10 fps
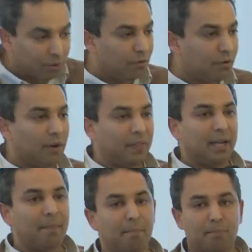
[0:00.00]
you've got to
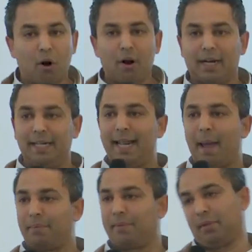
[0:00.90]
think about product
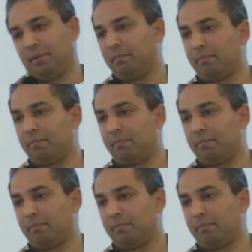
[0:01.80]
depth.